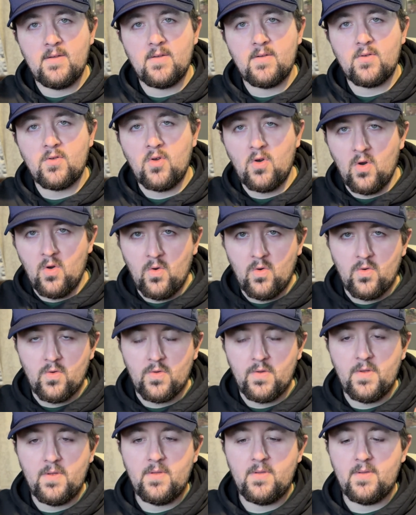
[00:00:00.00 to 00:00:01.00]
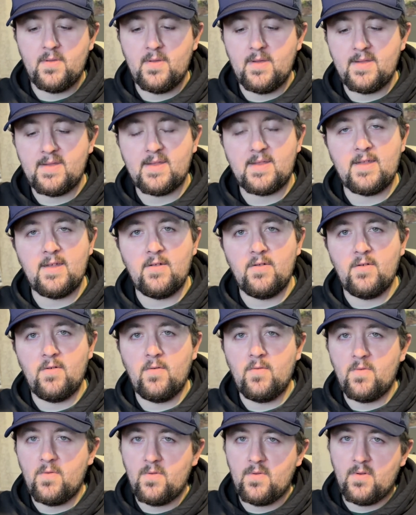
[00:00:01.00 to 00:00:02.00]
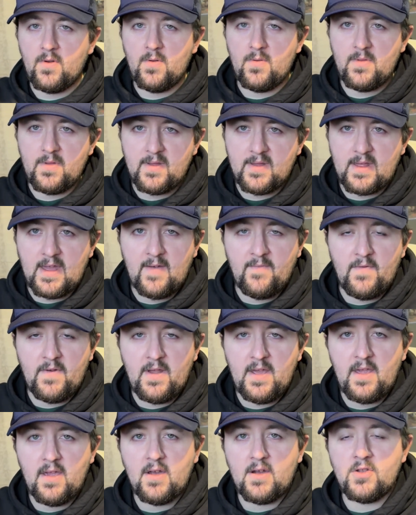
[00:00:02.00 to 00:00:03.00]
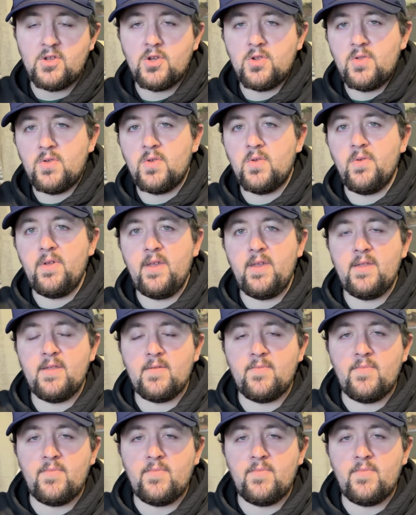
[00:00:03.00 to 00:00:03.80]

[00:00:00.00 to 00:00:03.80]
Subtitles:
cold. It's still 700-800 degrees,